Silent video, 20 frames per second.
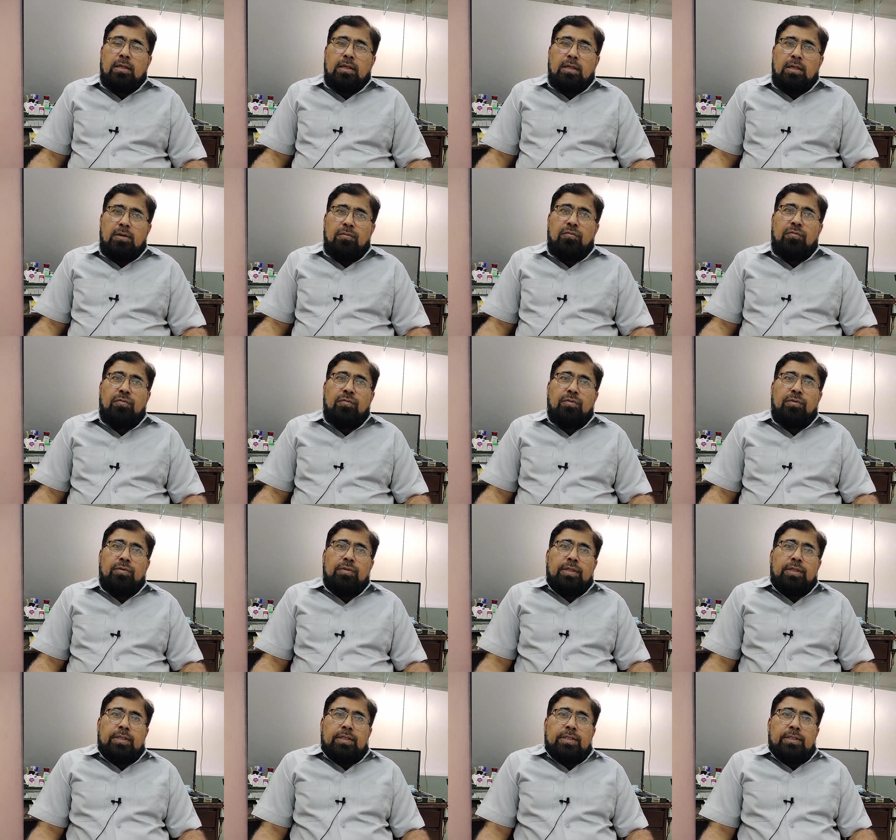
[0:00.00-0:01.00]
If
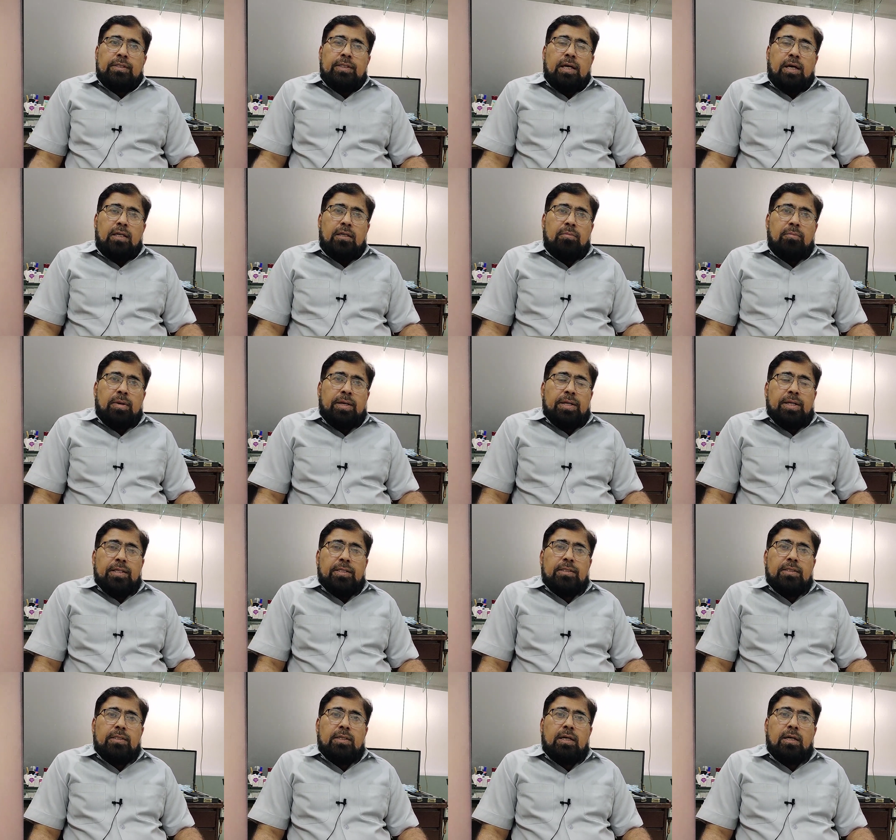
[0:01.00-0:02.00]
it is not
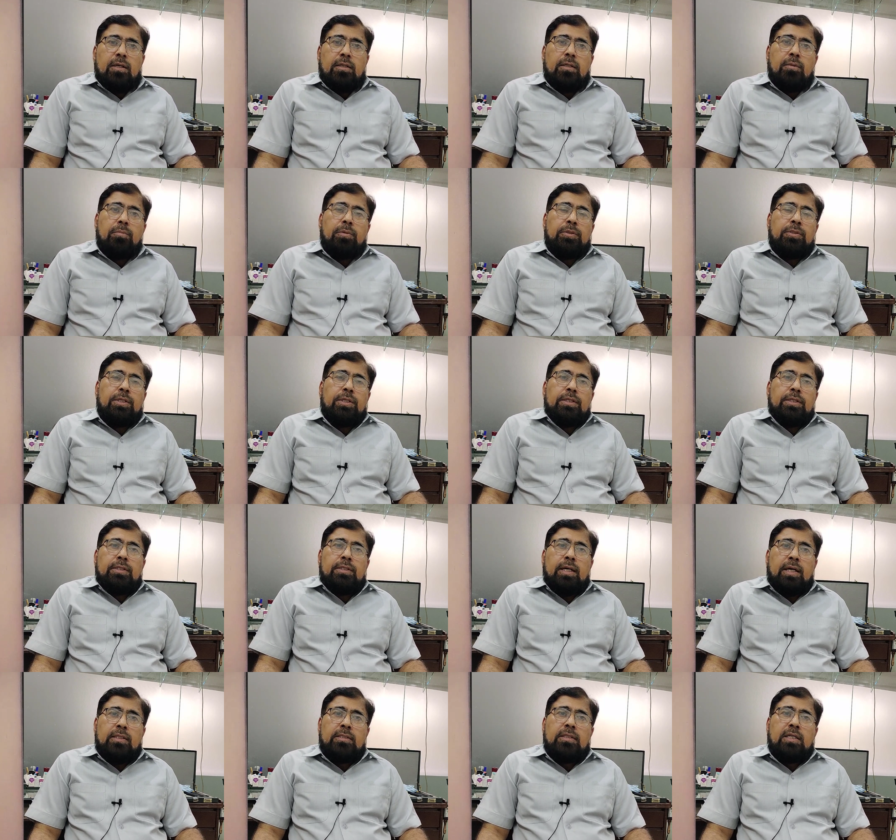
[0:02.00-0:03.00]
managed or the patient is
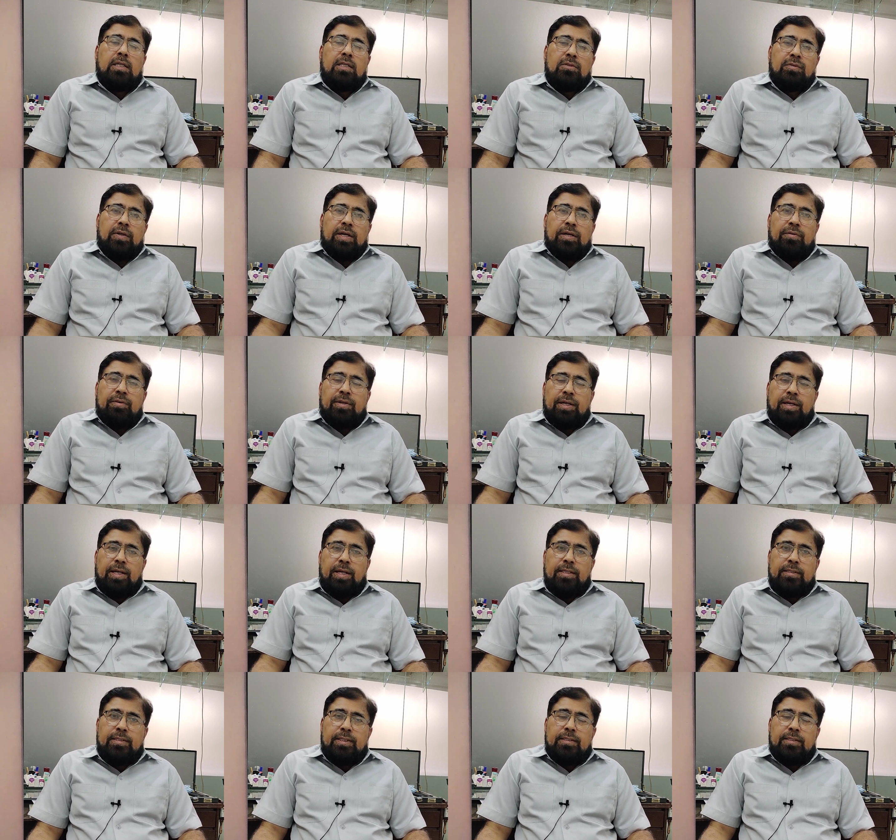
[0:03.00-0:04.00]
not satisfied with the
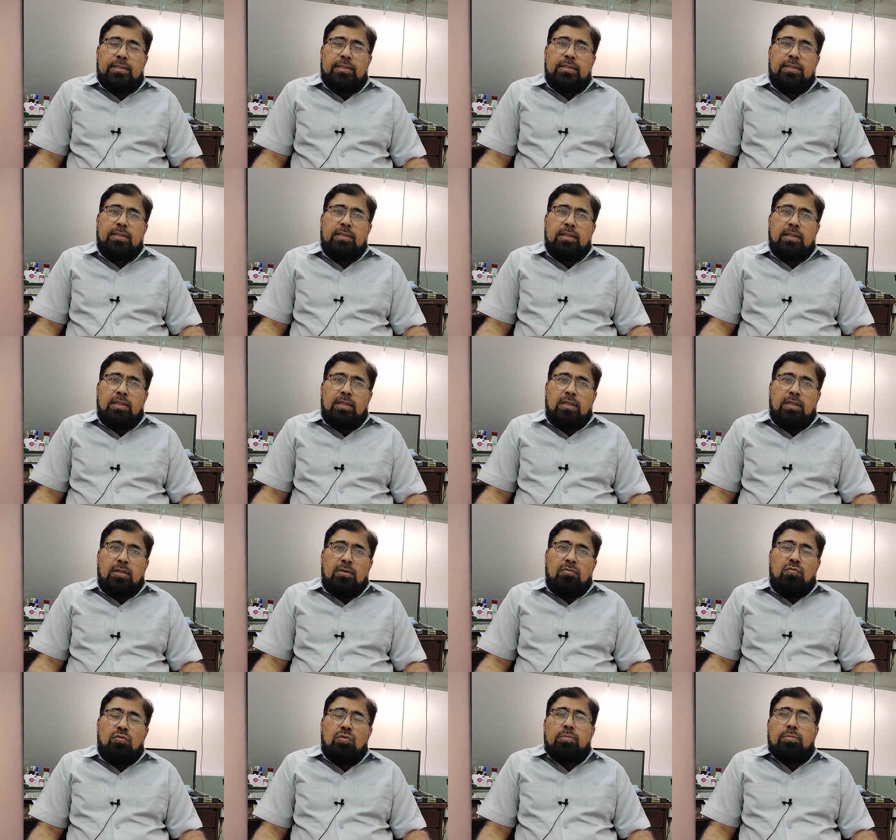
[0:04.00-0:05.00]
glasses,
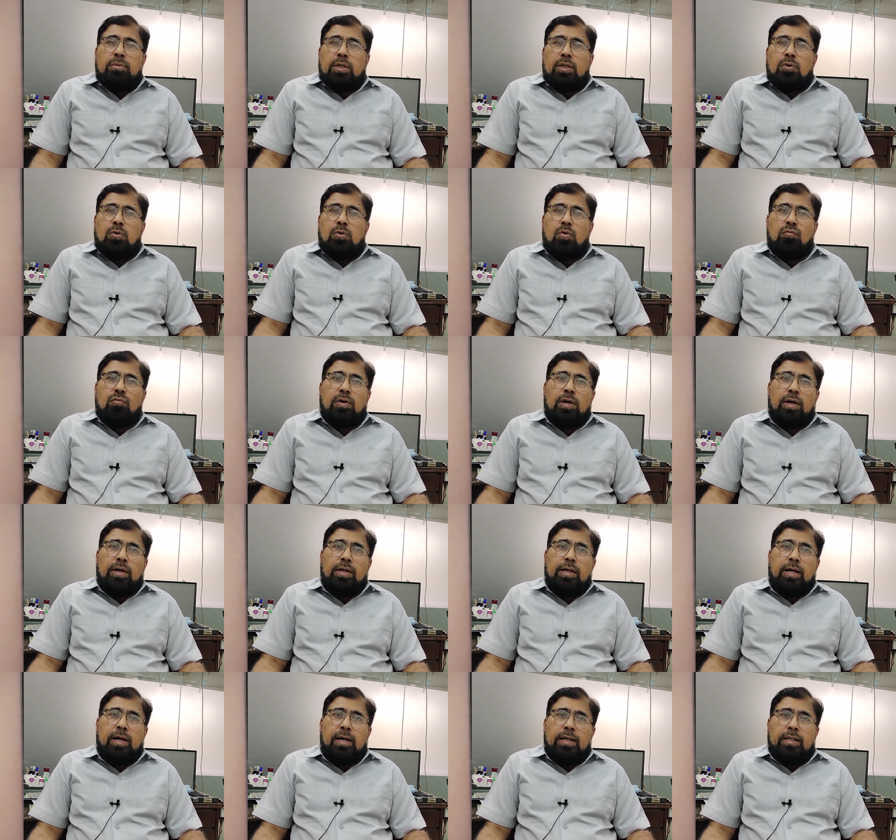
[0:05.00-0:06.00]
we may go for
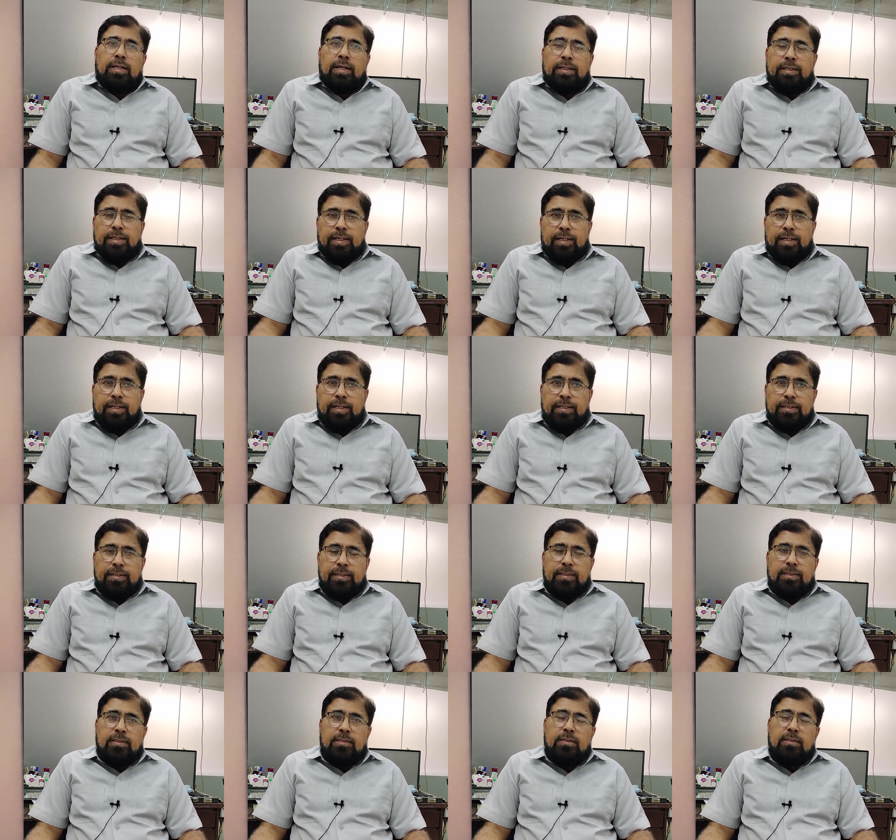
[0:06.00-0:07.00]
hard contact
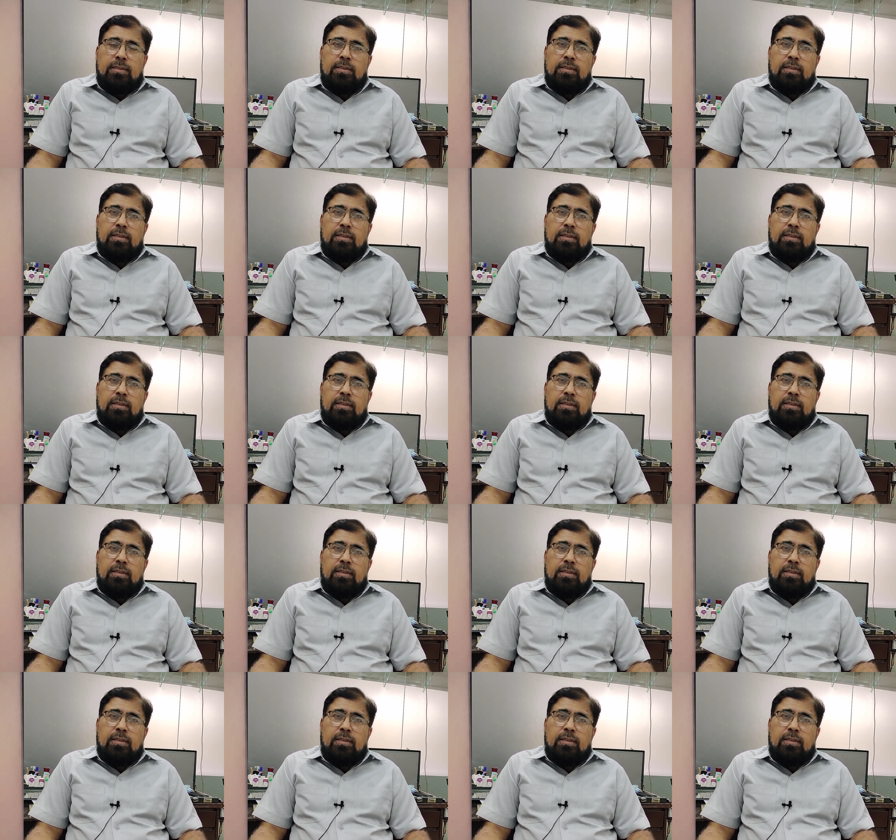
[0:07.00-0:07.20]
lenses.